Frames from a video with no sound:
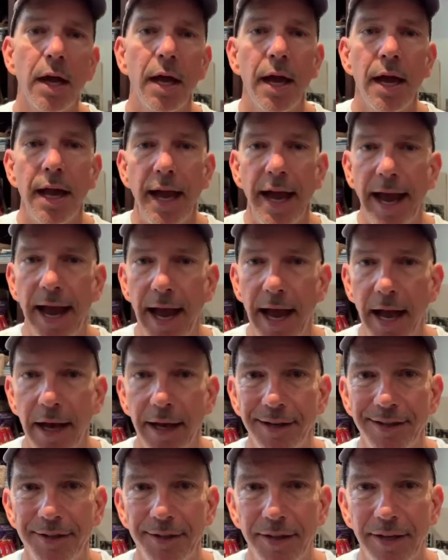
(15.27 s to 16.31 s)

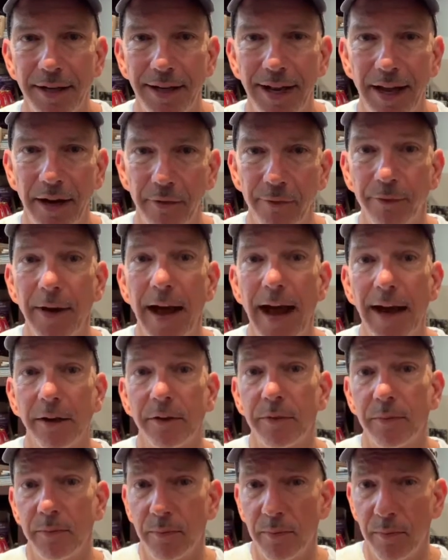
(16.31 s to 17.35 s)
And in
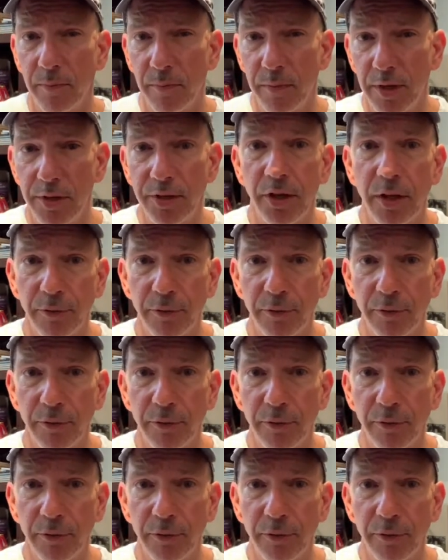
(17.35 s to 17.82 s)
fact, this